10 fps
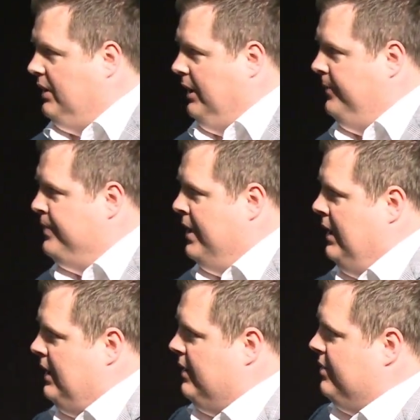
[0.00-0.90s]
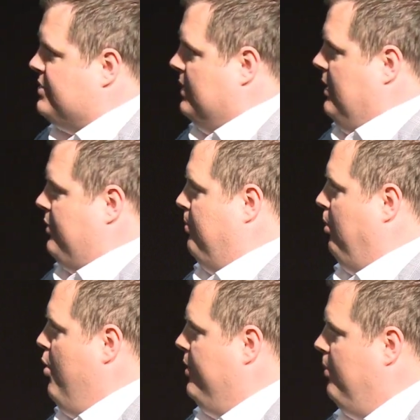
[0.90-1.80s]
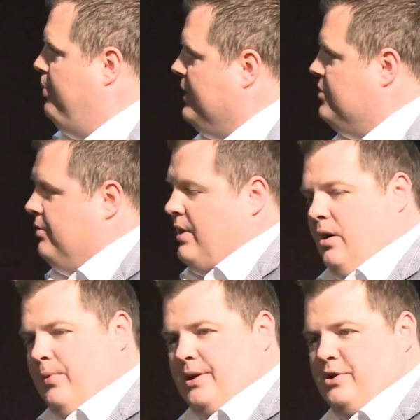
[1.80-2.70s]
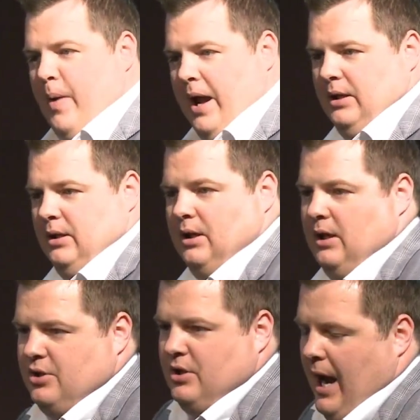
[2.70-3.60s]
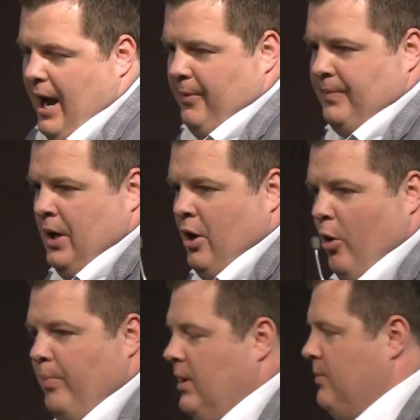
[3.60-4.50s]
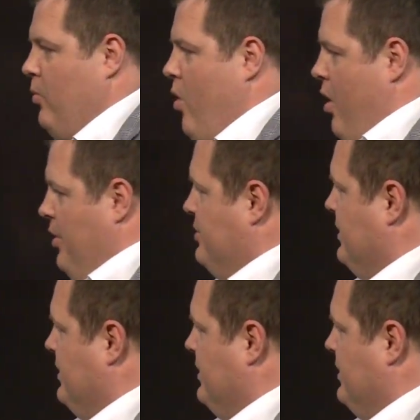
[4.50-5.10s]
again. Here's another blown-up picture there. We expanded the kitchen out, opened up the walls,